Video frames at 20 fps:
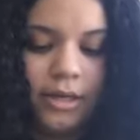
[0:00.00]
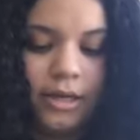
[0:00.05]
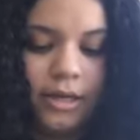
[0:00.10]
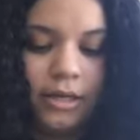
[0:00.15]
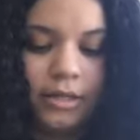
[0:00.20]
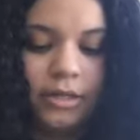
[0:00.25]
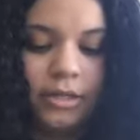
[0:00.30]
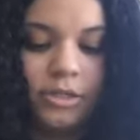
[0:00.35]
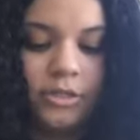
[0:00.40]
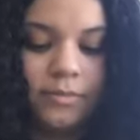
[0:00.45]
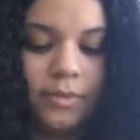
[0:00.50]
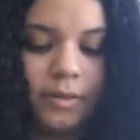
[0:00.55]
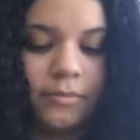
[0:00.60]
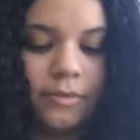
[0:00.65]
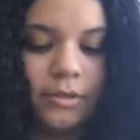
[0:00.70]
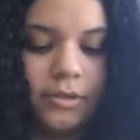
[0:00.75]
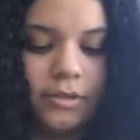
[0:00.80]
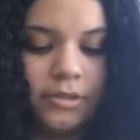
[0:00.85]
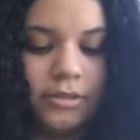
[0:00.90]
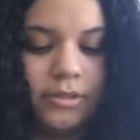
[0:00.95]
I clutched my
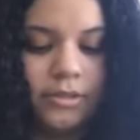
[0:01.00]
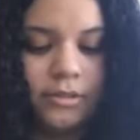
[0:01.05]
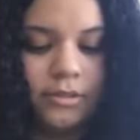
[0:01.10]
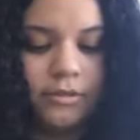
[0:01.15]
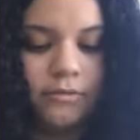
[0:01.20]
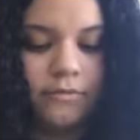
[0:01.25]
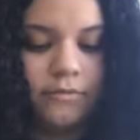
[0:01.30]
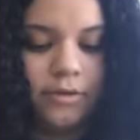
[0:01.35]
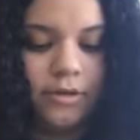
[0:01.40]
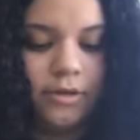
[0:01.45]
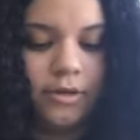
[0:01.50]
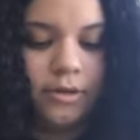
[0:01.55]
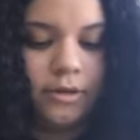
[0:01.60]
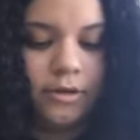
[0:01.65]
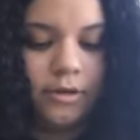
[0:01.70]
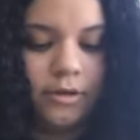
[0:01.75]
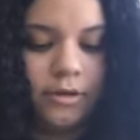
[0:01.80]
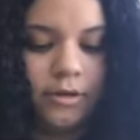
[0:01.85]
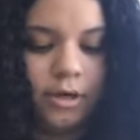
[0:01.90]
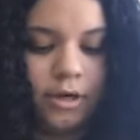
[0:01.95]
mother's sleeve,
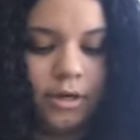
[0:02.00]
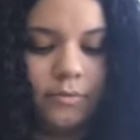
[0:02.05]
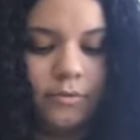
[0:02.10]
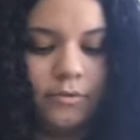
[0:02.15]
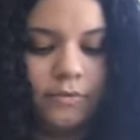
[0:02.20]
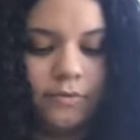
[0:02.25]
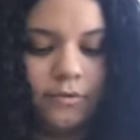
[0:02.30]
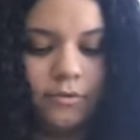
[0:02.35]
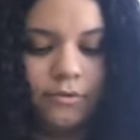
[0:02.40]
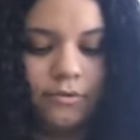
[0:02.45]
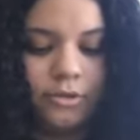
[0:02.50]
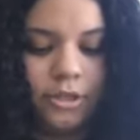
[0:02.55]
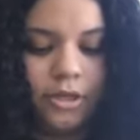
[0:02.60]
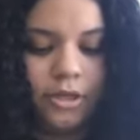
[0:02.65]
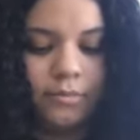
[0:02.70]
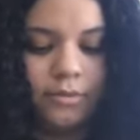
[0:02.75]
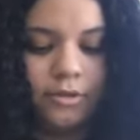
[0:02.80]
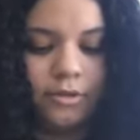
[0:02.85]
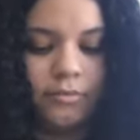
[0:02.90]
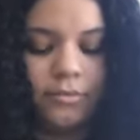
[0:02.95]
her arms full of
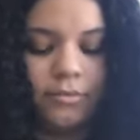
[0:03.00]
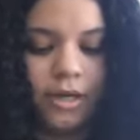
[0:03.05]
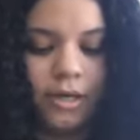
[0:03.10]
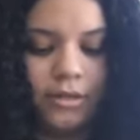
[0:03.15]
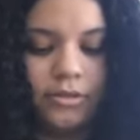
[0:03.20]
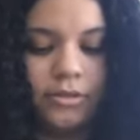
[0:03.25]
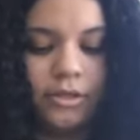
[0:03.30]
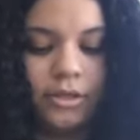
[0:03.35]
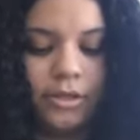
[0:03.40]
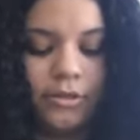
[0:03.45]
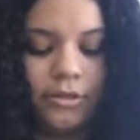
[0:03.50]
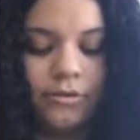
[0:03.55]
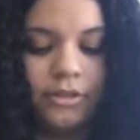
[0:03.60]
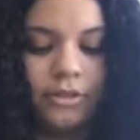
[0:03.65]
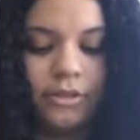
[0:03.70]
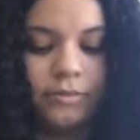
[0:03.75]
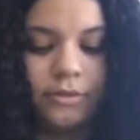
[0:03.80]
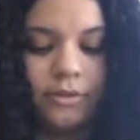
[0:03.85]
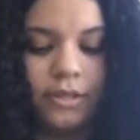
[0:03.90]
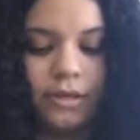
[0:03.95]
shopping bags,
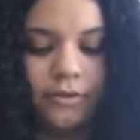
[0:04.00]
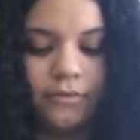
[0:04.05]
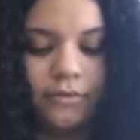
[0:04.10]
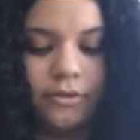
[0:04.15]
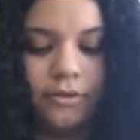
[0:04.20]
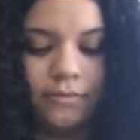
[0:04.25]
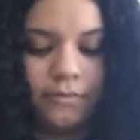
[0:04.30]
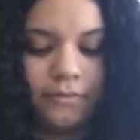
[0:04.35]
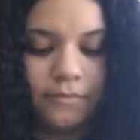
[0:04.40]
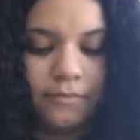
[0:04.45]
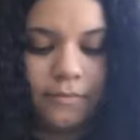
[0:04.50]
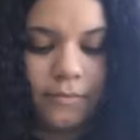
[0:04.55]
Christmas heavy.